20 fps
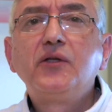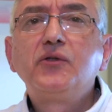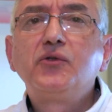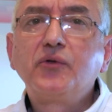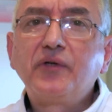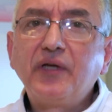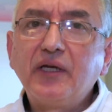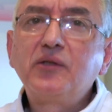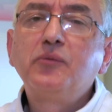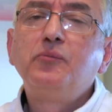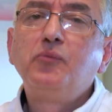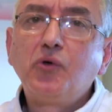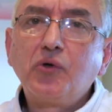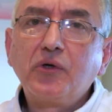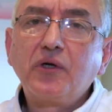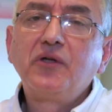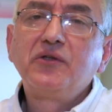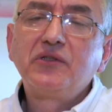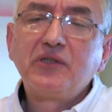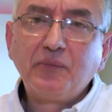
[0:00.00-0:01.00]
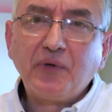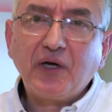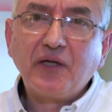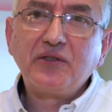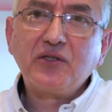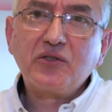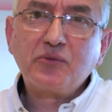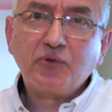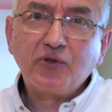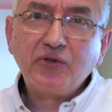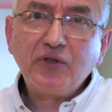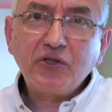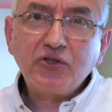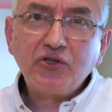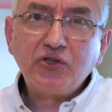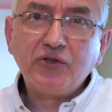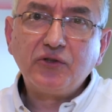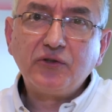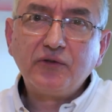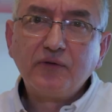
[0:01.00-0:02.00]
to get more antibodies
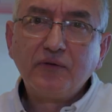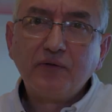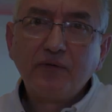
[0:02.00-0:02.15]
production.